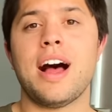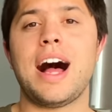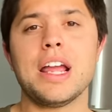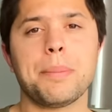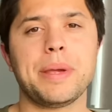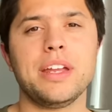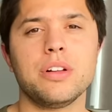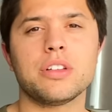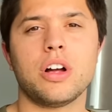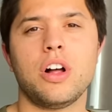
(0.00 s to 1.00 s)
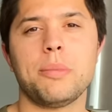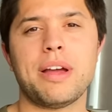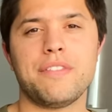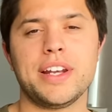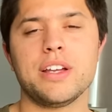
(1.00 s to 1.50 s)
I appealed all
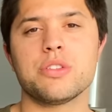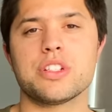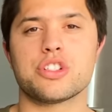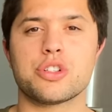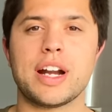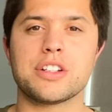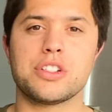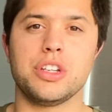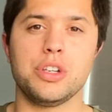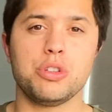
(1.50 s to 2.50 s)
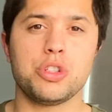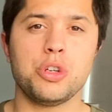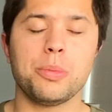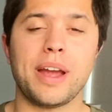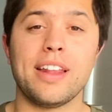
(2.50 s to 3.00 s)
my videos and strikes to
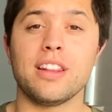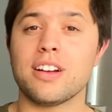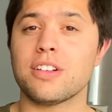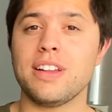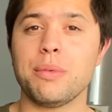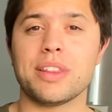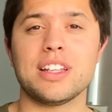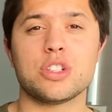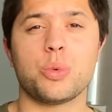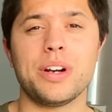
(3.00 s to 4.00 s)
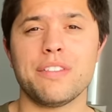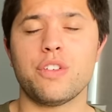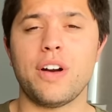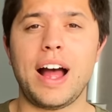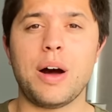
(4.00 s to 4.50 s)
YouTube, and luckily within
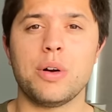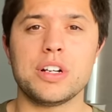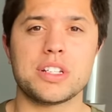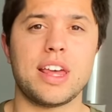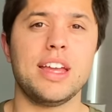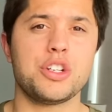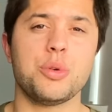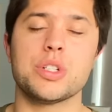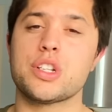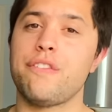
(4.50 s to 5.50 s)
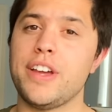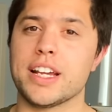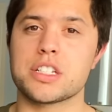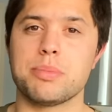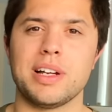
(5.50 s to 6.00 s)
twenty-four hours, the issue was
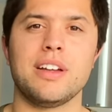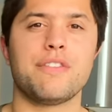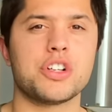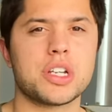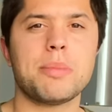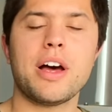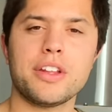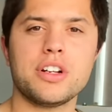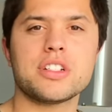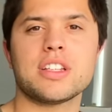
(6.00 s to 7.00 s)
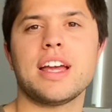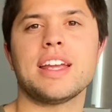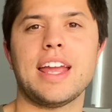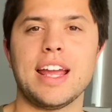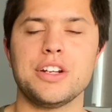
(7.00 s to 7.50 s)
fixed. But for some others
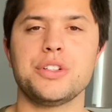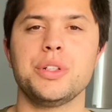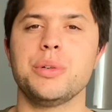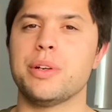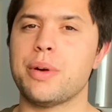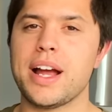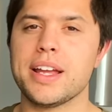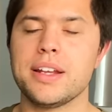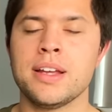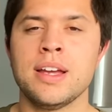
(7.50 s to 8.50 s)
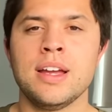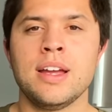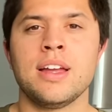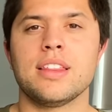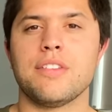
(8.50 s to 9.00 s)
like Andrew and Ryan,
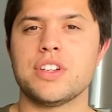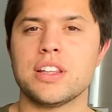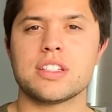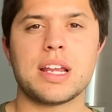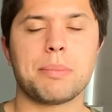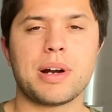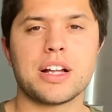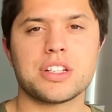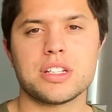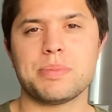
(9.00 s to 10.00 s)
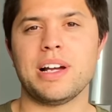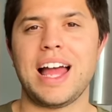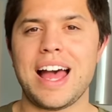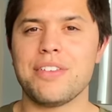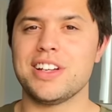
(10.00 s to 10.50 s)
they've done the same process but
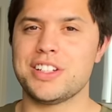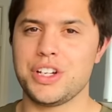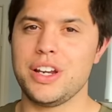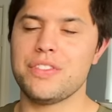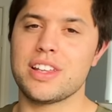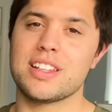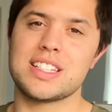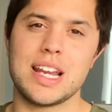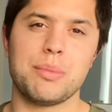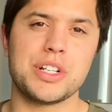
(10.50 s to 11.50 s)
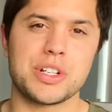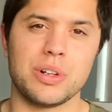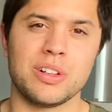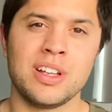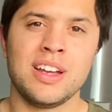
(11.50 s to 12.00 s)
haven't achieved the same
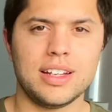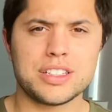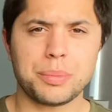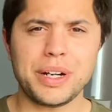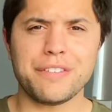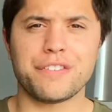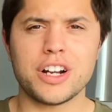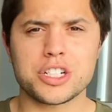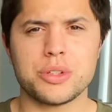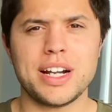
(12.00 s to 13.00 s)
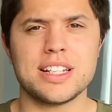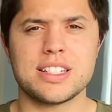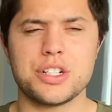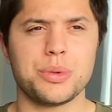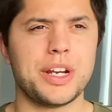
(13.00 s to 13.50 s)
result. It's a pretty frustrating
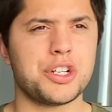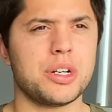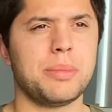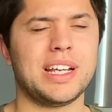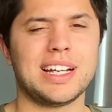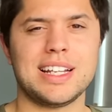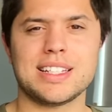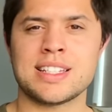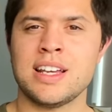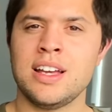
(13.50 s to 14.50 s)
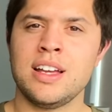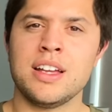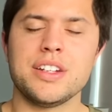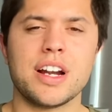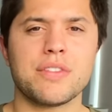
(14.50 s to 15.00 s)
situation because
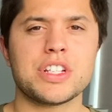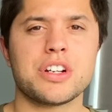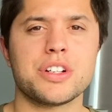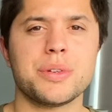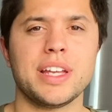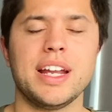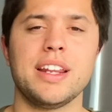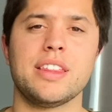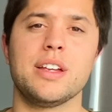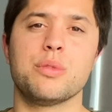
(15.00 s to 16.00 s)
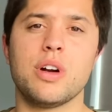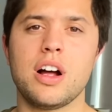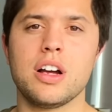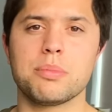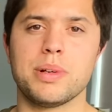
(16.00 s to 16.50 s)
none of us are doing anything
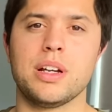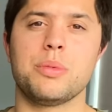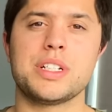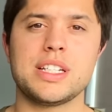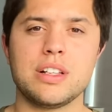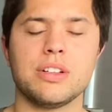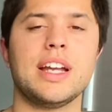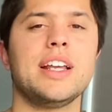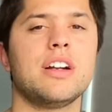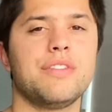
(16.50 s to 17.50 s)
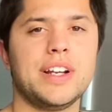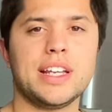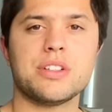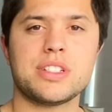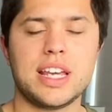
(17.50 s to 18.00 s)
wrong, but we're still getting our
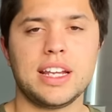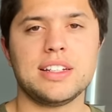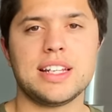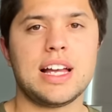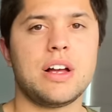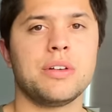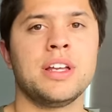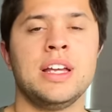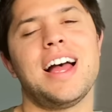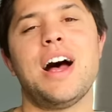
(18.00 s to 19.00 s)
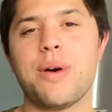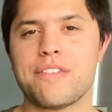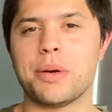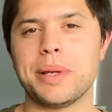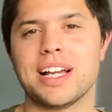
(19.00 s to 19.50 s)
videos taken down.
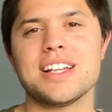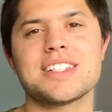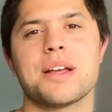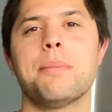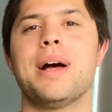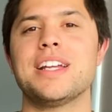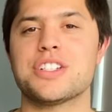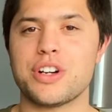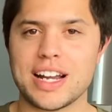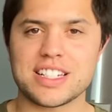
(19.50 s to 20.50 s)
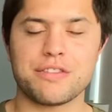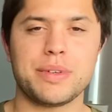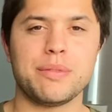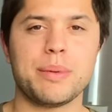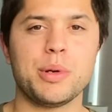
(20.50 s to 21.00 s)
However, because my strikes have
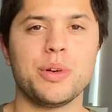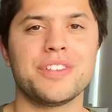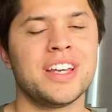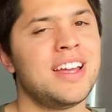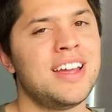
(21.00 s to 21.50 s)
been removed,